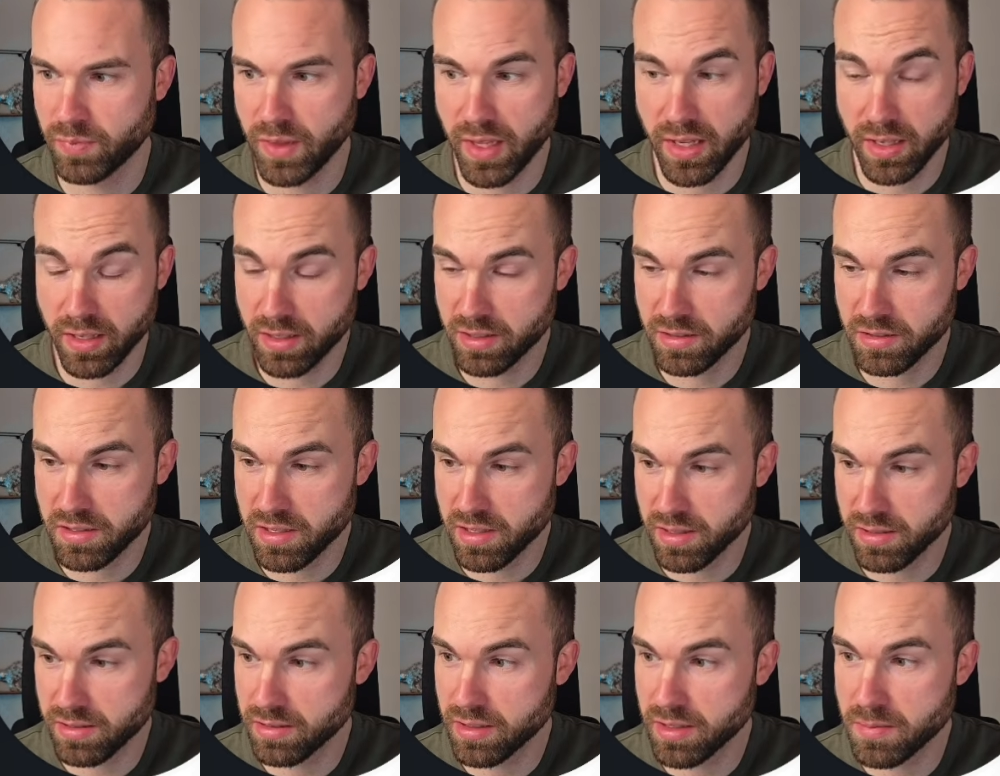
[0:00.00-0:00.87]
And
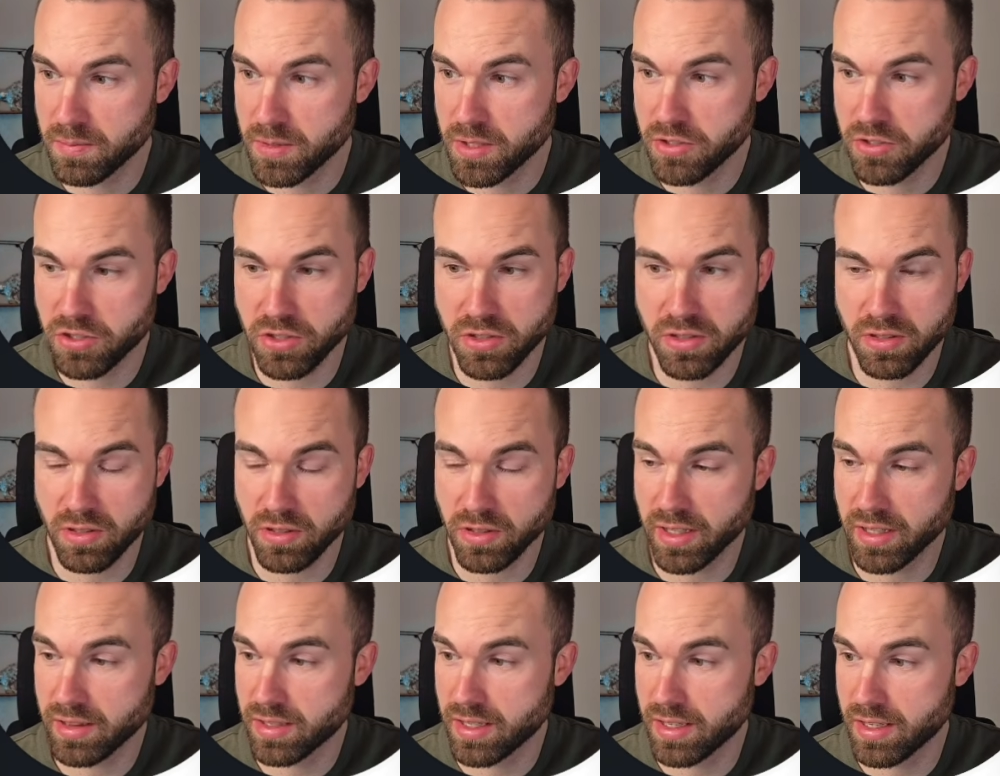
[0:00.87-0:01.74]
yeah, I mean, just
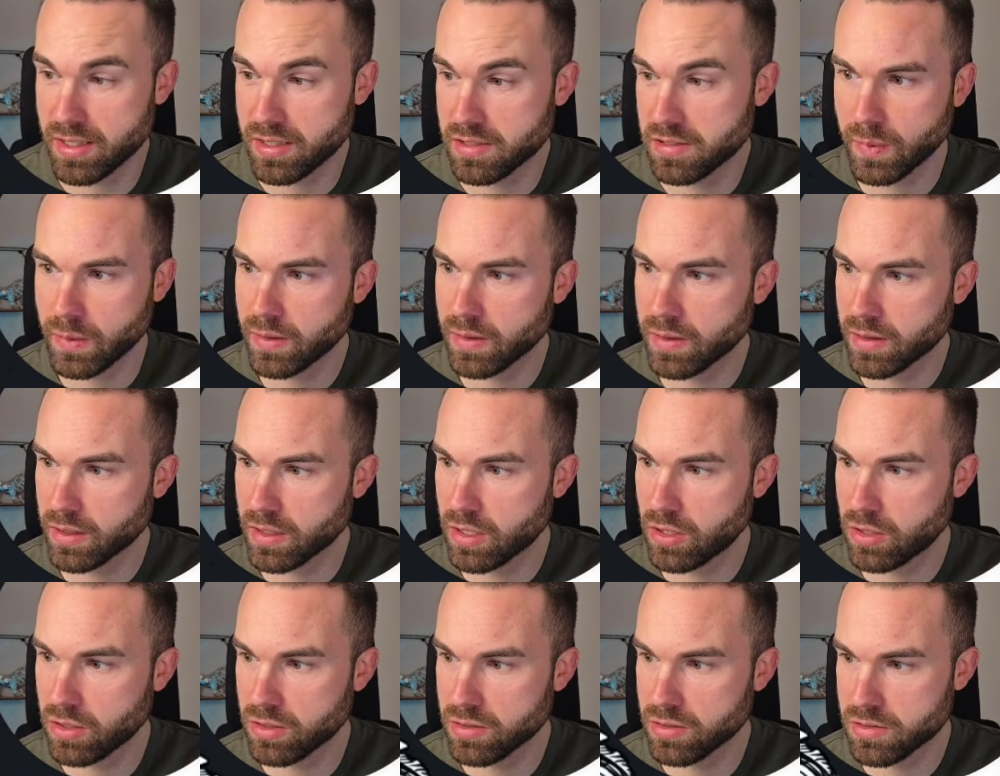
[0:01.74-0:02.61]
look at that.
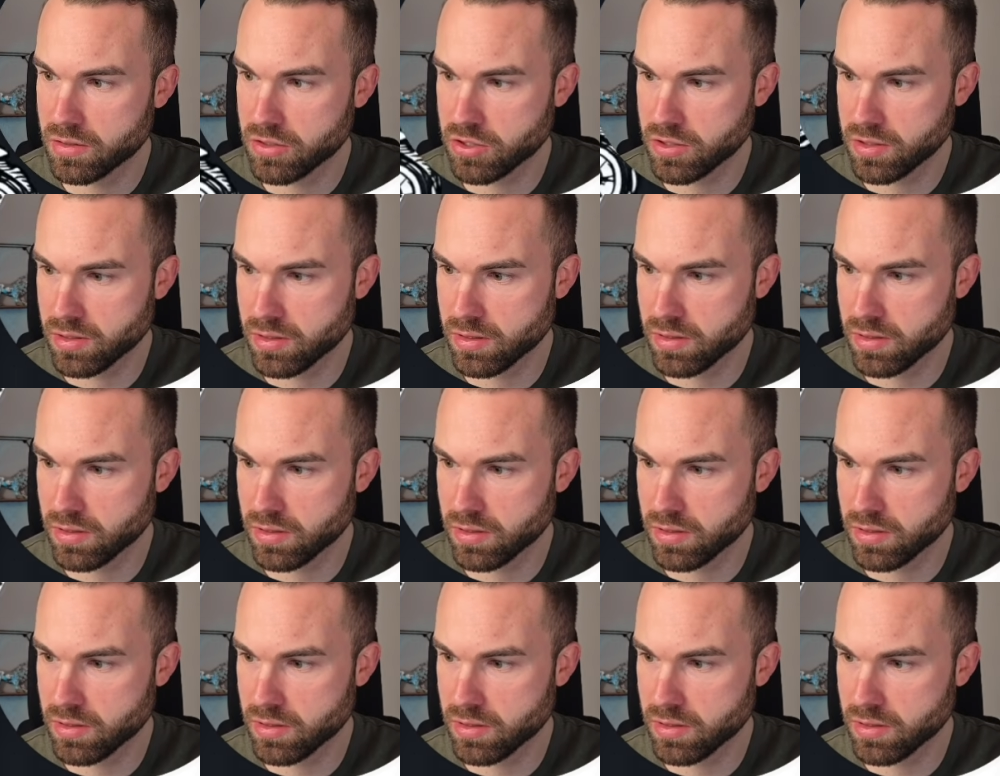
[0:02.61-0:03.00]
It looks just